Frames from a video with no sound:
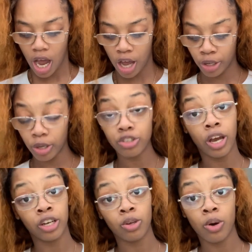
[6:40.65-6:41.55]
You can try
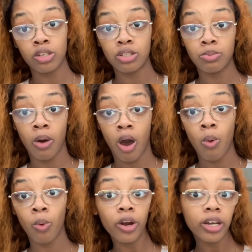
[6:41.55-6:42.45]
to do a small
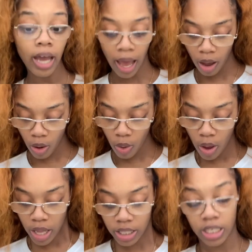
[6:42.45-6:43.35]
workout
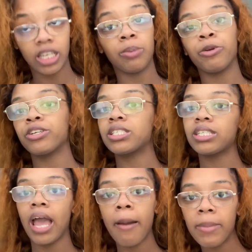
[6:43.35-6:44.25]
to keep your
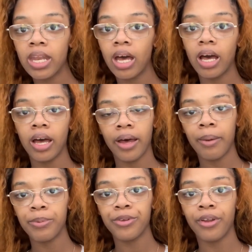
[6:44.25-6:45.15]
stamina up,
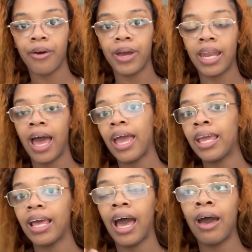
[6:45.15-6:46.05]
you know. And
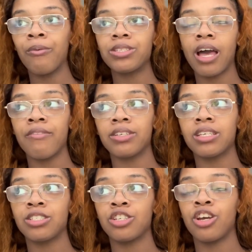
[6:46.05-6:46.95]
I was having
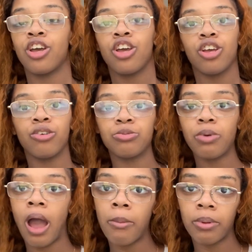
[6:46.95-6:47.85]
such a huge
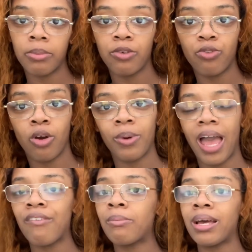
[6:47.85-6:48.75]
problem before with
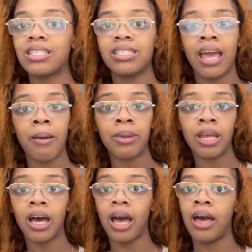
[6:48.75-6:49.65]
having my
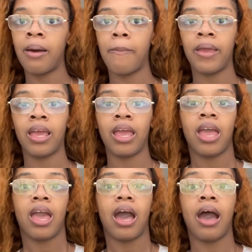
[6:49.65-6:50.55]
stamina up, and
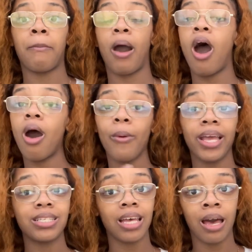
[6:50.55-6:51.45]
I'm
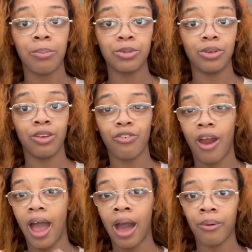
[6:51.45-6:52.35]
always up 24
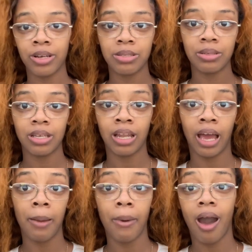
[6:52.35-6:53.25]
hours. Like,
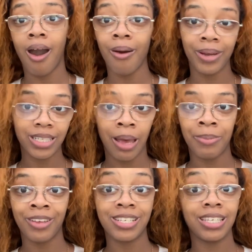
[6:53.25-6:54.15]
I'm always up,
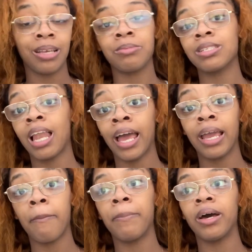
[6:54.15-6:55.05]
it seems like,
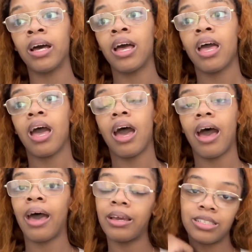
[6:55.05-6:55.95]
but
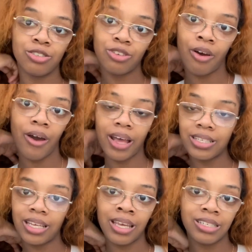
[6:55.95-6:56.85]

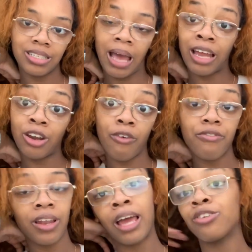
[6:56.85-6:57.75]
it's just I don't
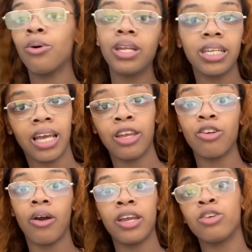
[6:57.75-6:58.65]
feel like doing anything. You
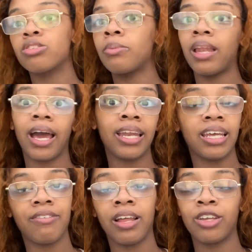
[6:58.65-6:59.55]
know, it used to be like I
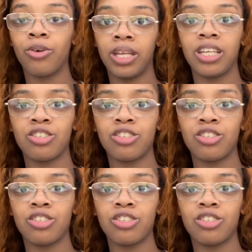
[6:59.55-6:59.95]
didn't feel like doing anything.